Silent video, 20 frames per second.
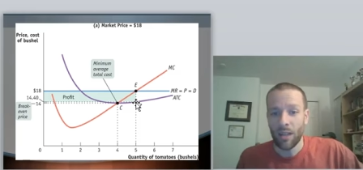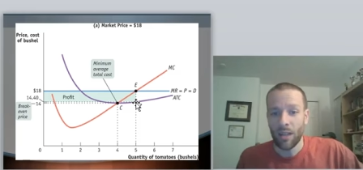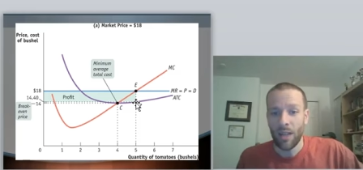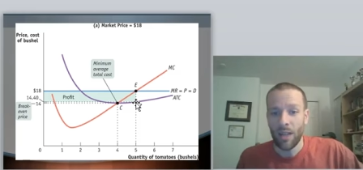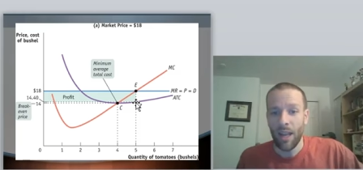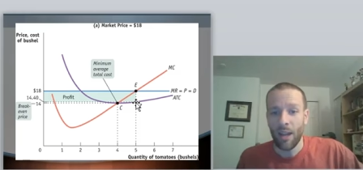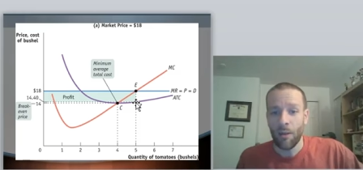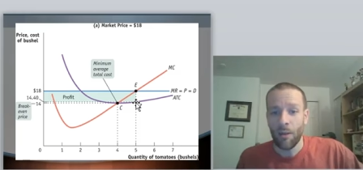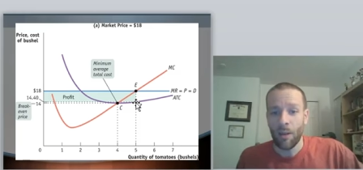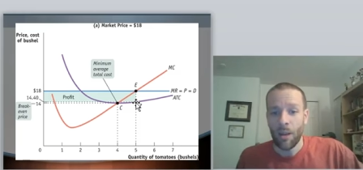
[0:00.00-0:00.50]

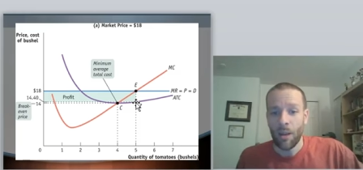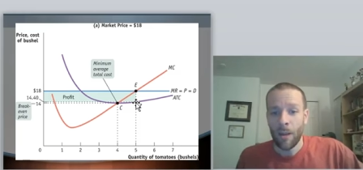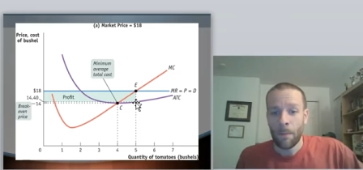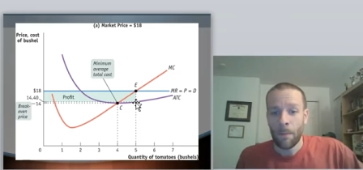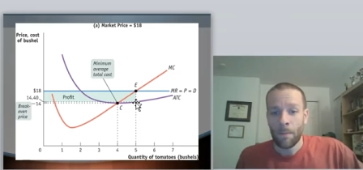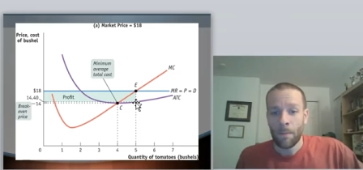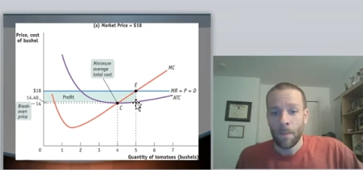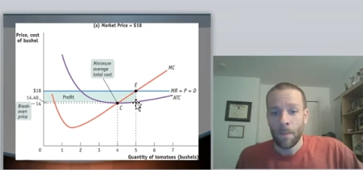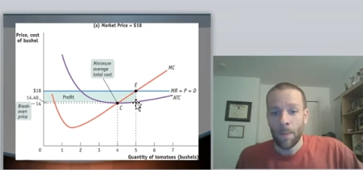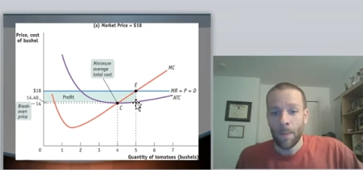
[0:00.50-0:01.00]
Now,
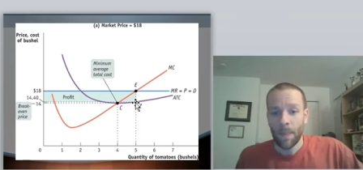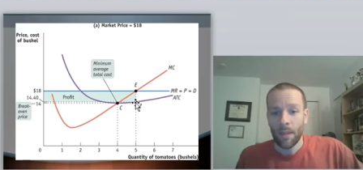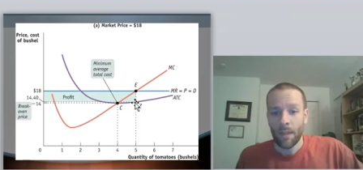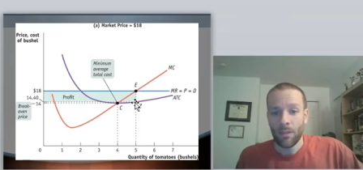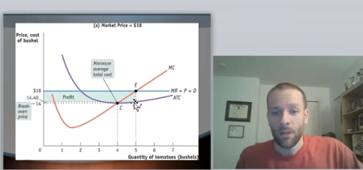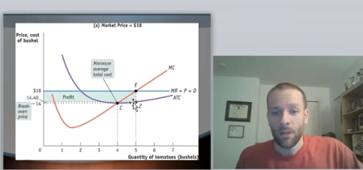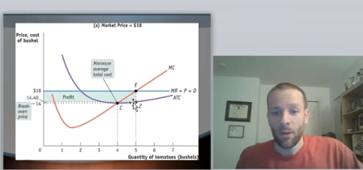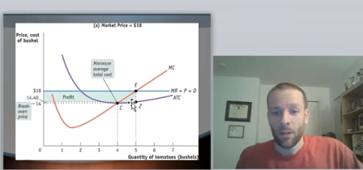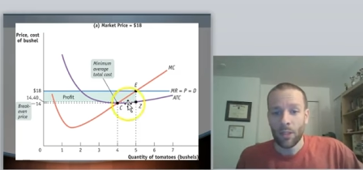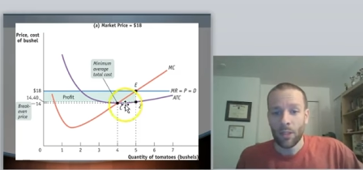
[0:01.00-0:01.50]

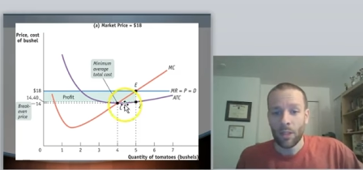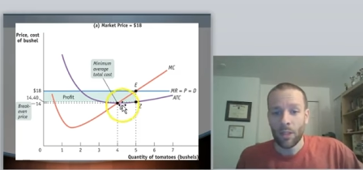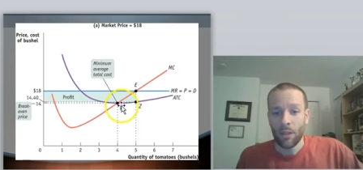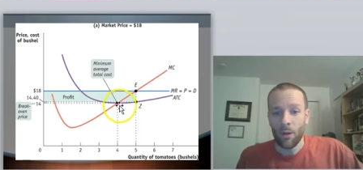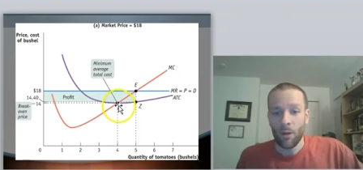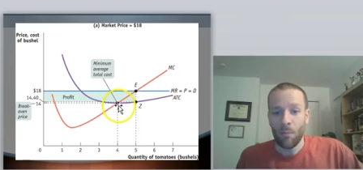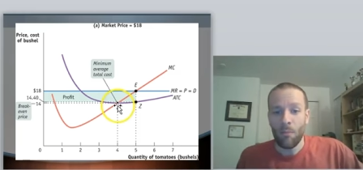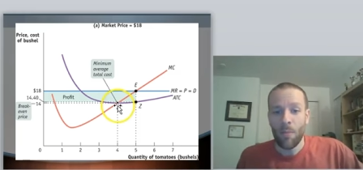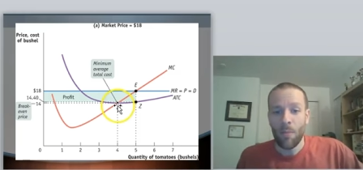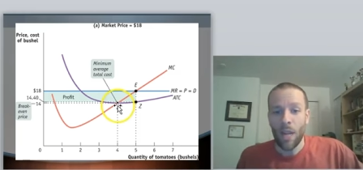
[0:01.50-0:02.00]
notice
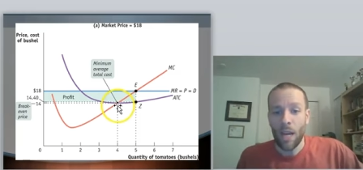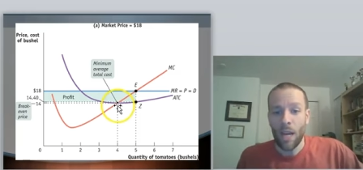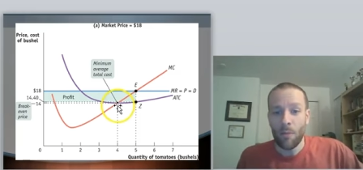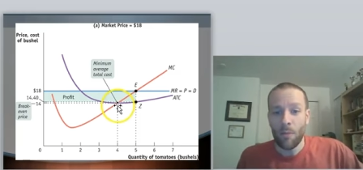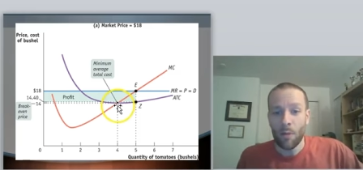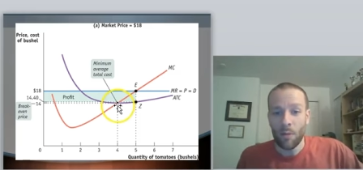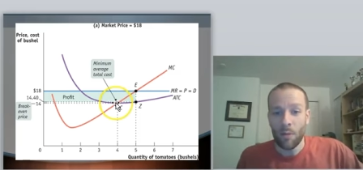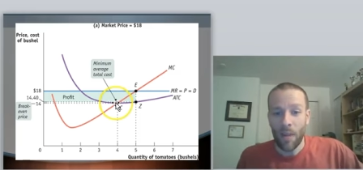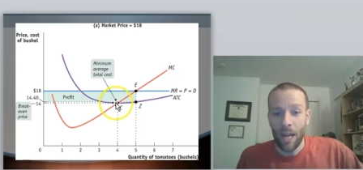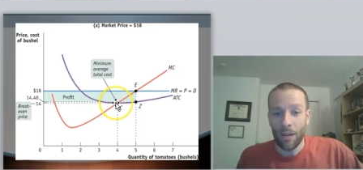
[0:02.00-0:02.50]
our
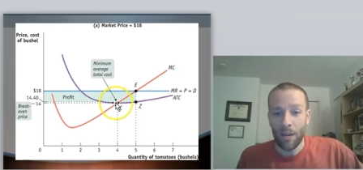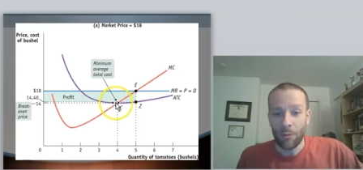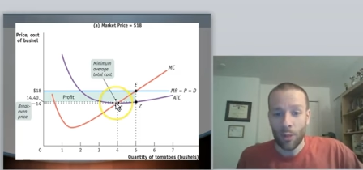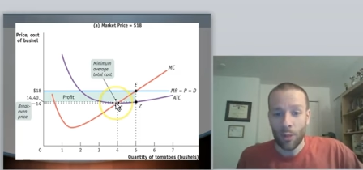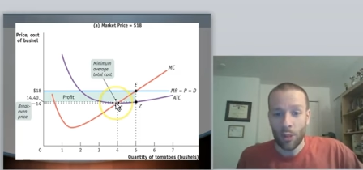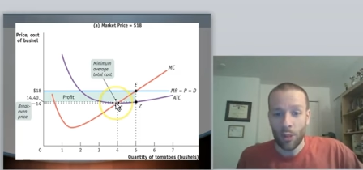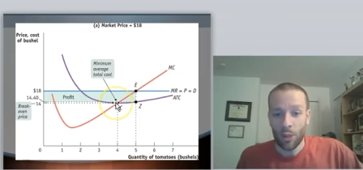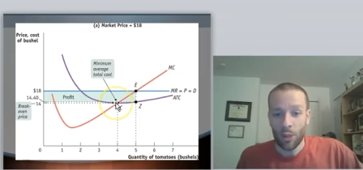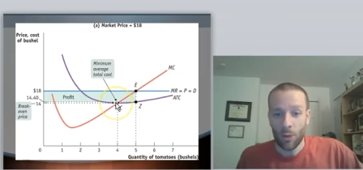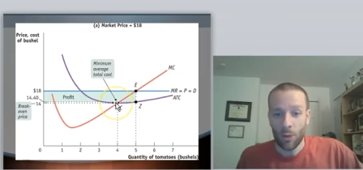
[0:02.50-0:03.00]
minimum
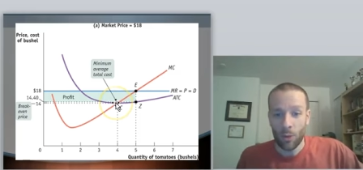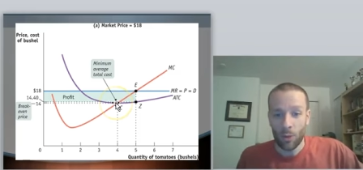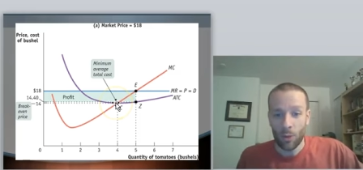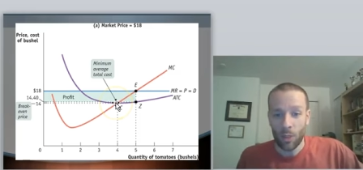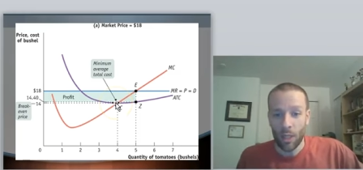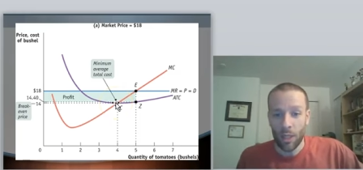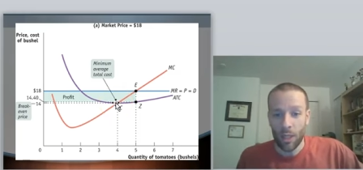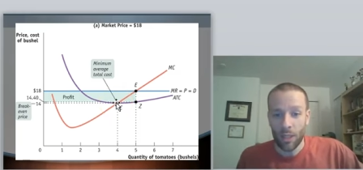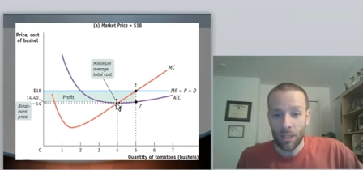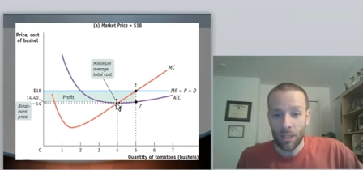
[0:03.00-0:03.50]
average total
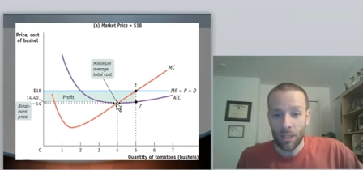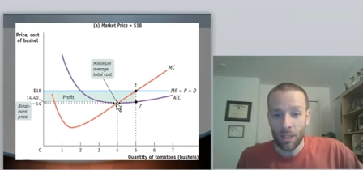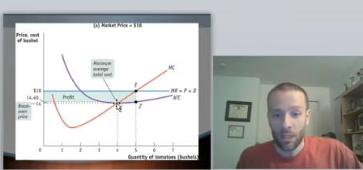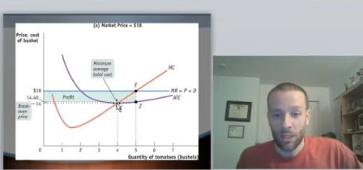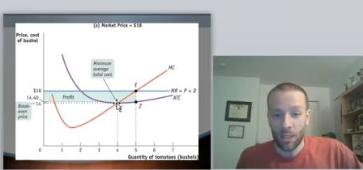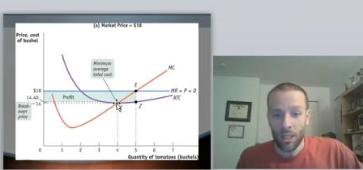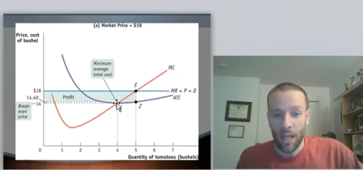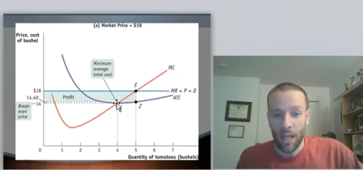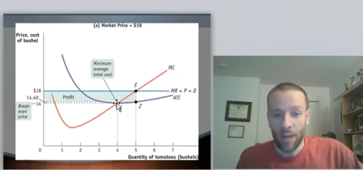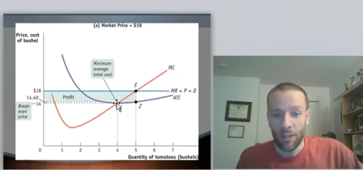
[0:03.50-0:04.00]
cost
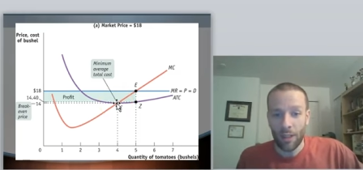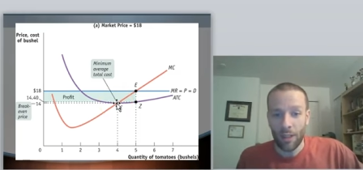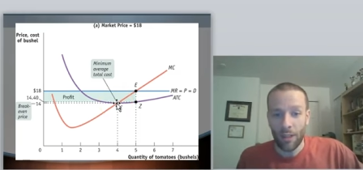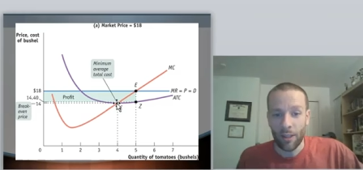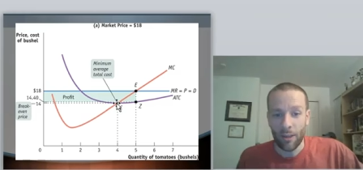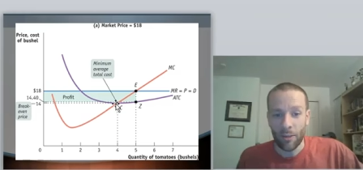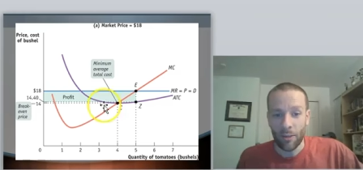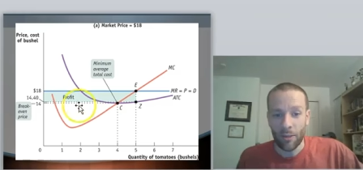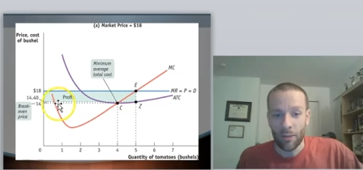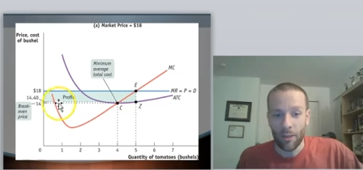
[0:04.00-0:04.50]
is down
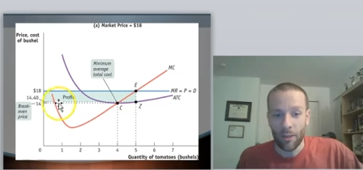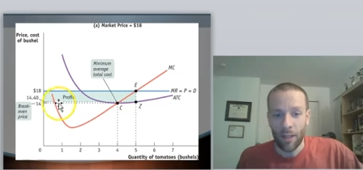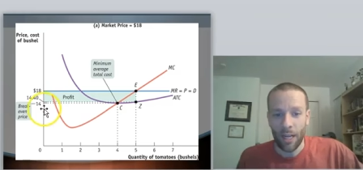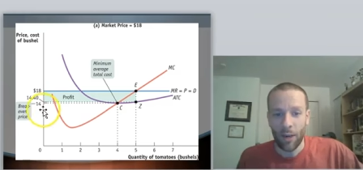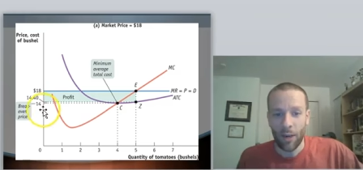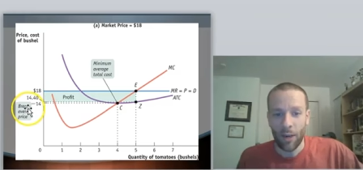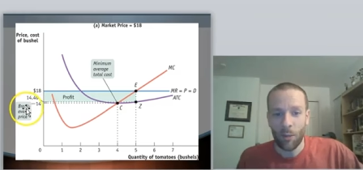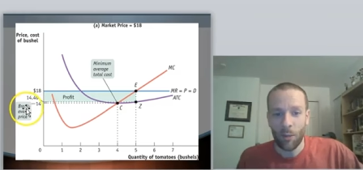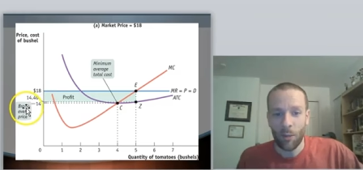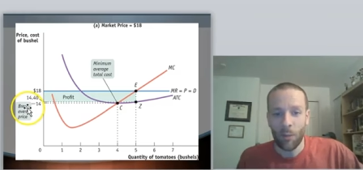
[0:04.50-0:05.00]
here
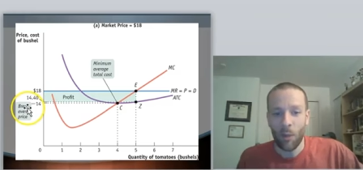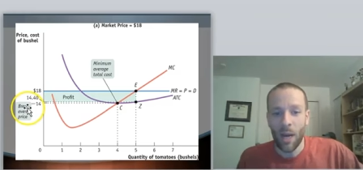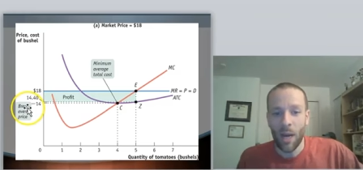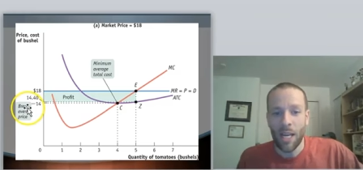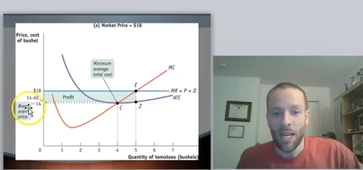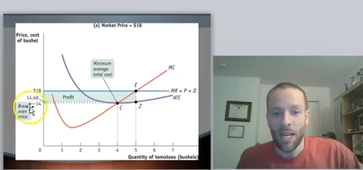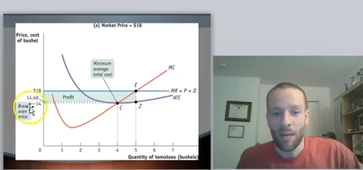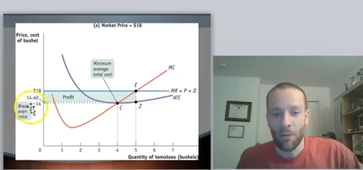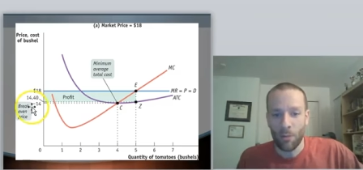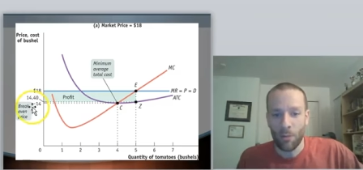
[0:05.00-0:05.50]
at our
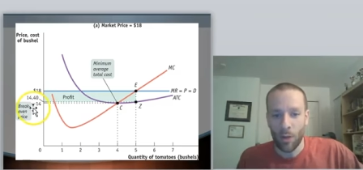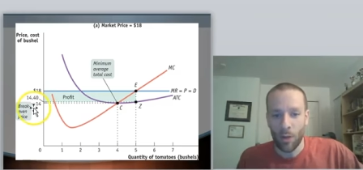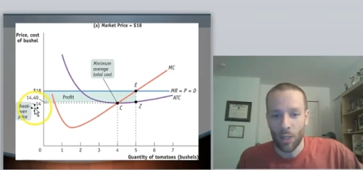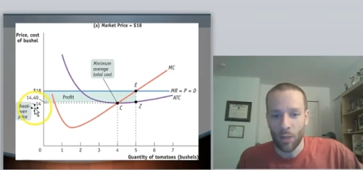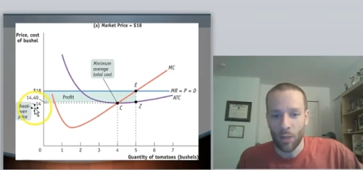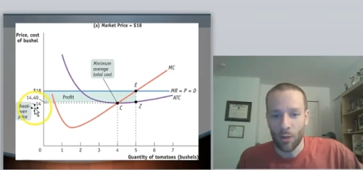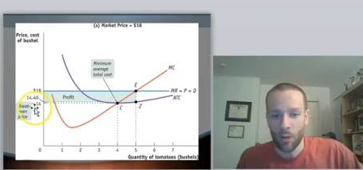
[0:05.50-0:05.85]
break-even price.